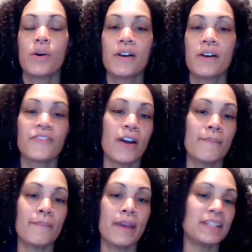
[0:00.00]
or
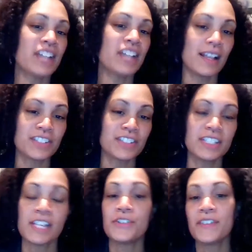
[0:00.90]
from maybe
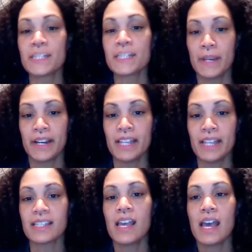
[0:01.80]
challenges that you've
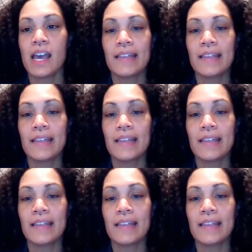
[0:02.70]
experienced